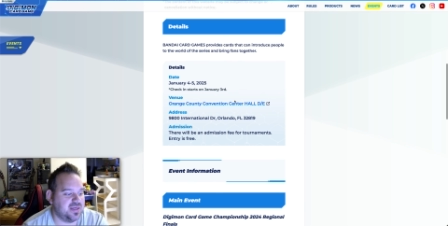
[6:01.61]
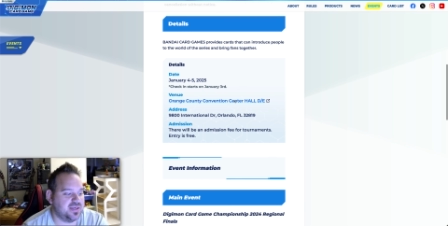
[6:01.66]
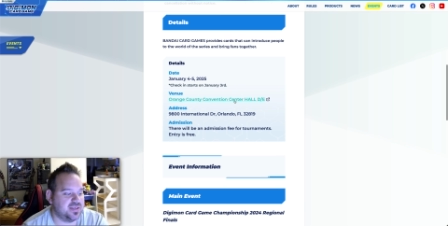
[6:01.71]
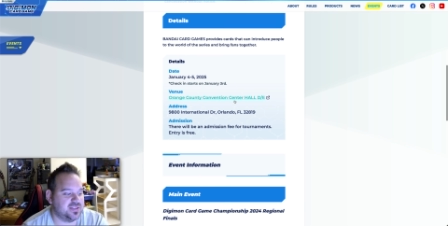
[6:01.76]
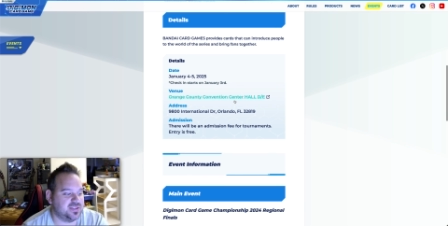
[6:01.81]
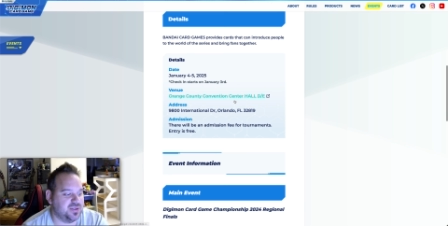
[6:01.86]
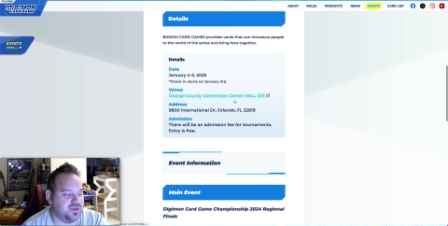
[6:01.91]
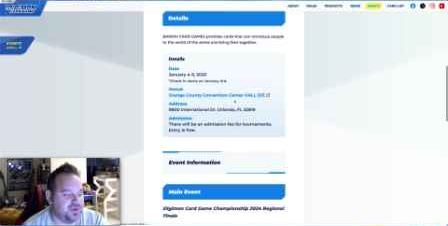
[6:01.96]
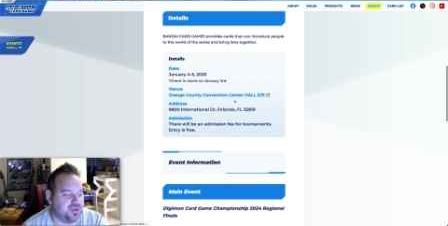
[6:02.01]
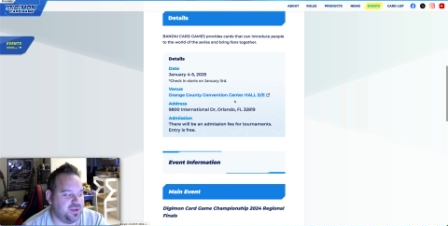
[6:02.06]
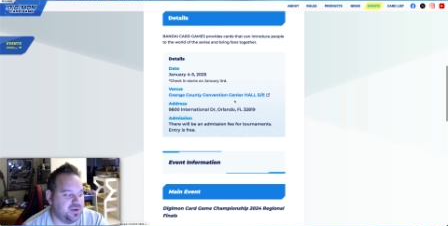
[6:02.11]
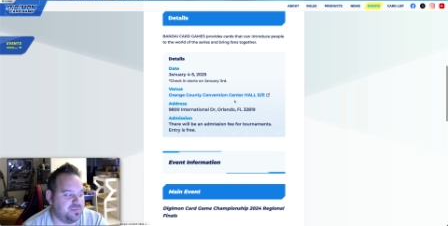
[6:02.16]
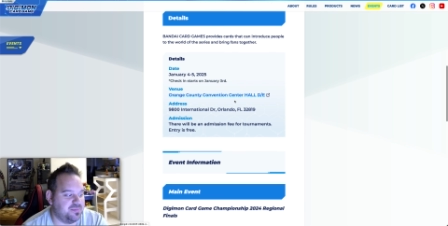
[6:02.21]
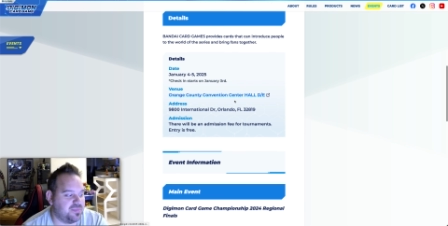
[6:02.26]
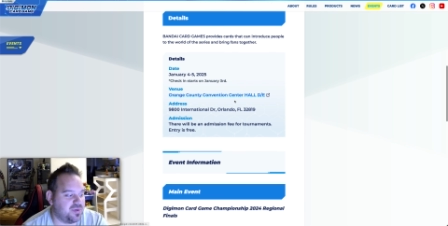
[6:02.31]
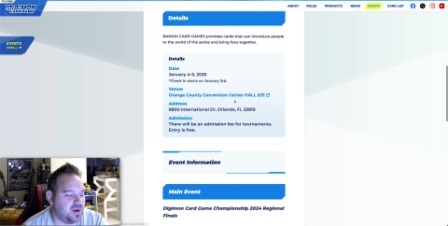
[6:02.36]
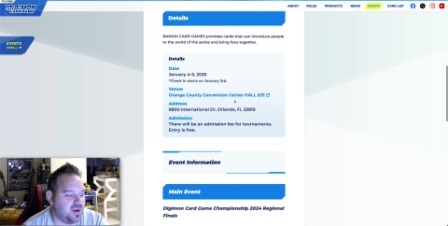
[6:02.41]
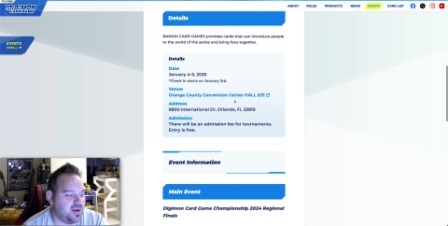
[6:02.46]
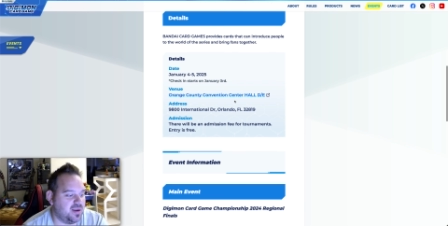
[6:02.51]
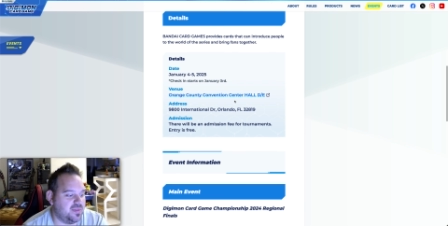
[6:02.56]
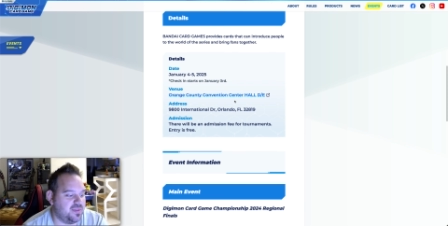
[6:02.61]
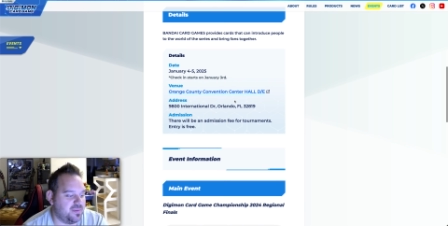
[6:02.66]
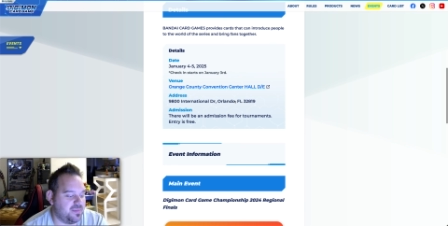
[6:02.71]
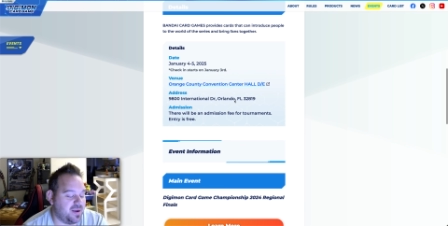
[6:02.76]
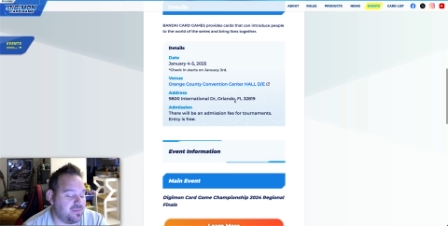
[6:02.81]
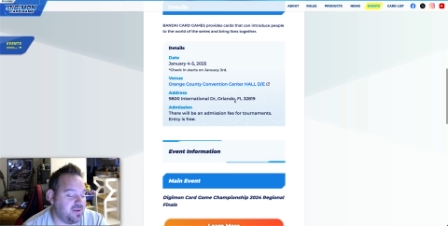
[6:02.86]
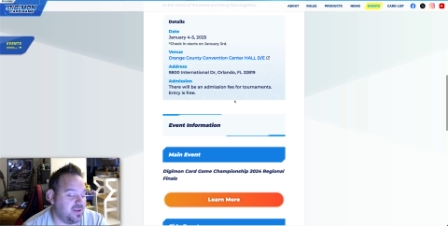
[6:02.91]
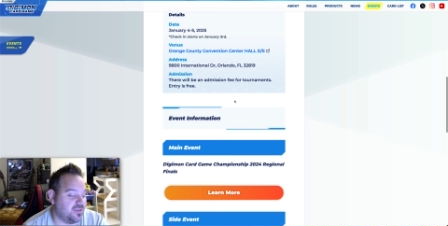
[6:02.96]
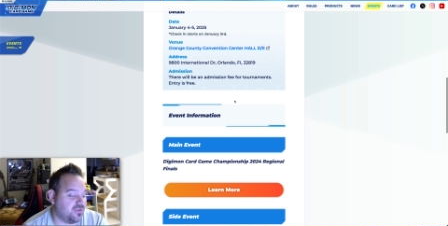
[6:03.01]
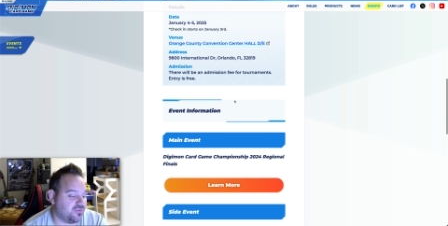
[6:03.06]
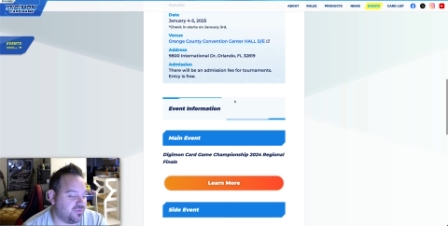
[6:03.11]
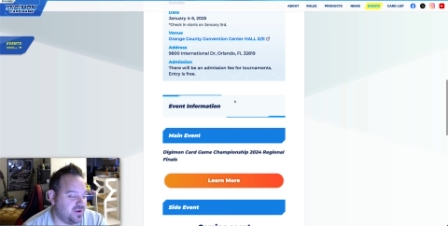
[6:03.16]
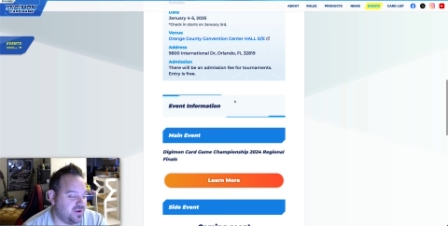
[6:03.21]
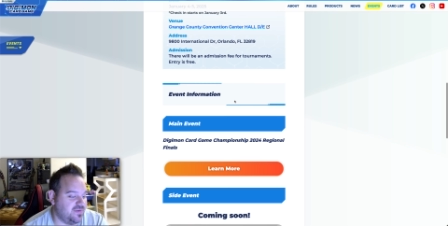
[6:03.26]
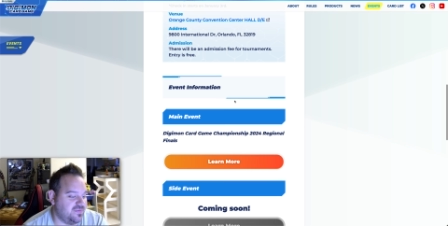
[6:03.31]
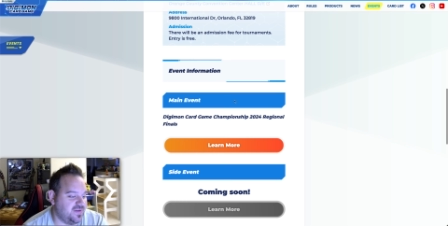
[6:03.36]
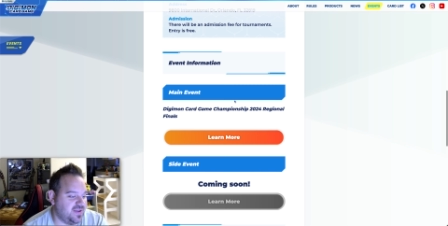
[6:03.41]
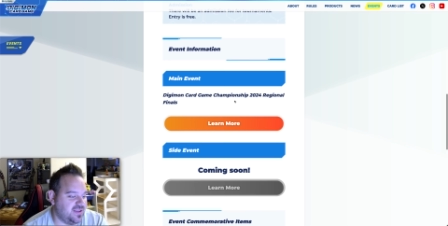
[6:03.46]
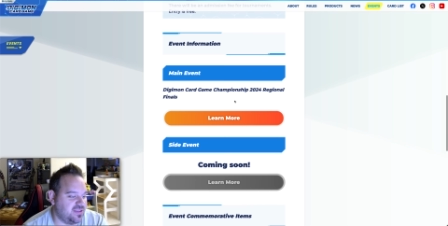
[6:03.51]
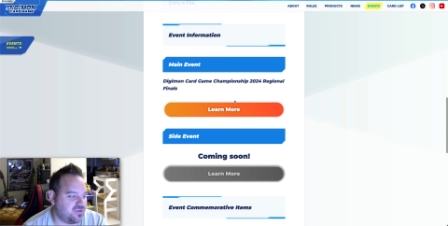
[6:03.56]
So you can pro there might be a three
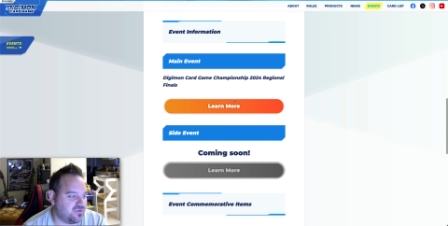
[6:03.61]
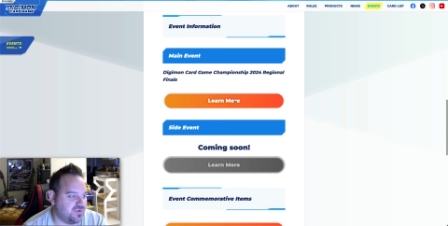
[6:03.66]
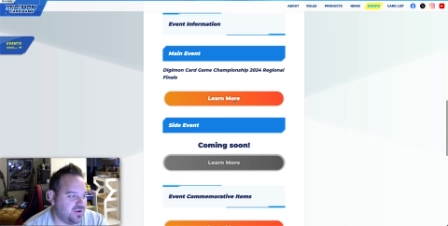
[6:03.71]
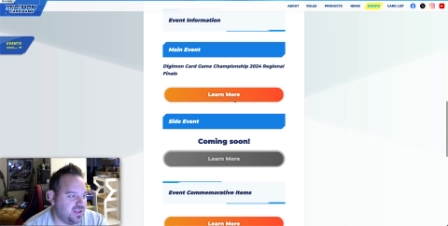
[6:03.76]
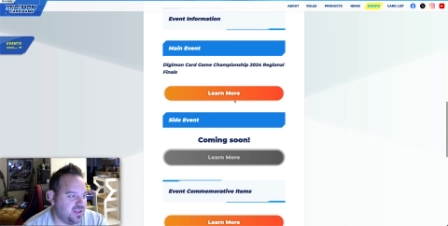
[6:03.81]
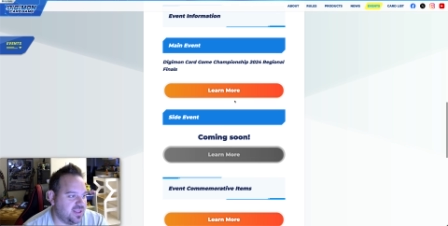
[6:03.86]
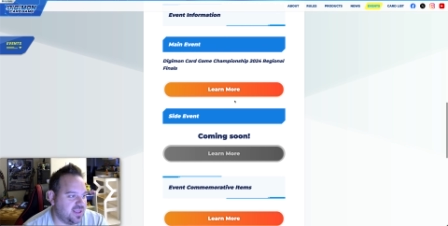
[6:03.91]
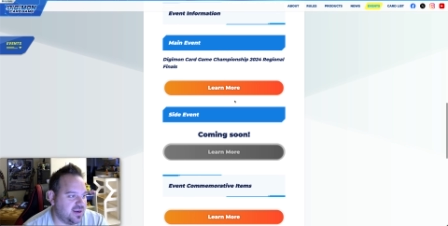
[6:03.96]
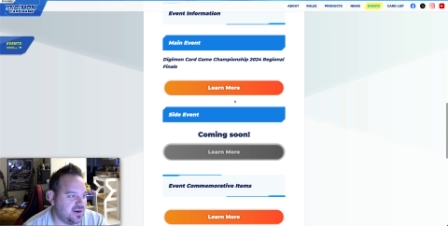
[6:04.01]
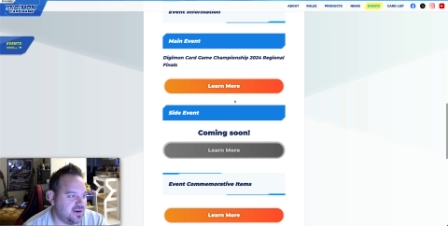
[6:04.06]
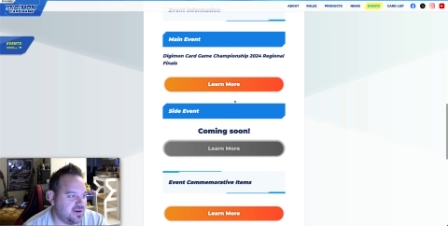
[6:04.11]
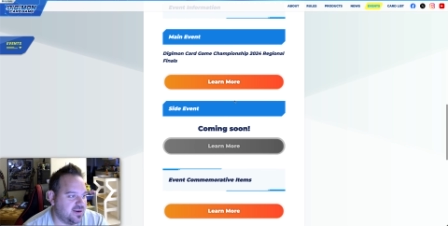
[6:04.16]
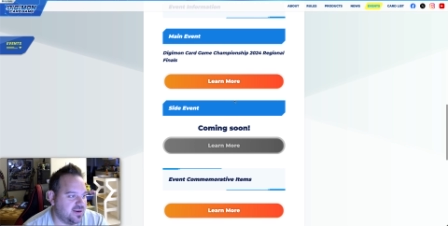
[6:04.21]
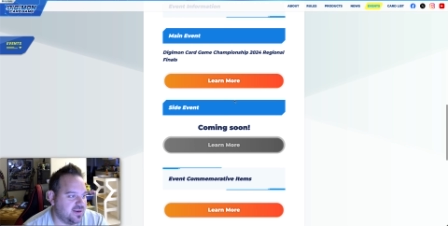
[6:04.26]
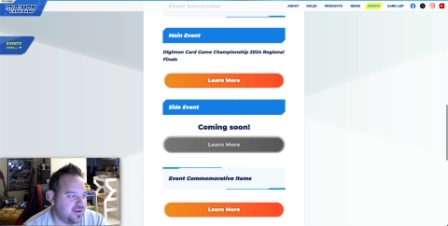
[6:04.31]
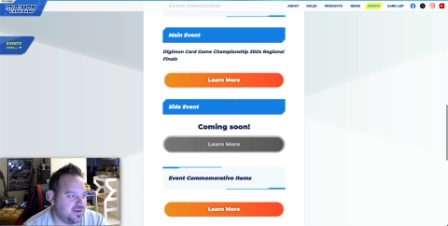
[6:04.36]
v three there.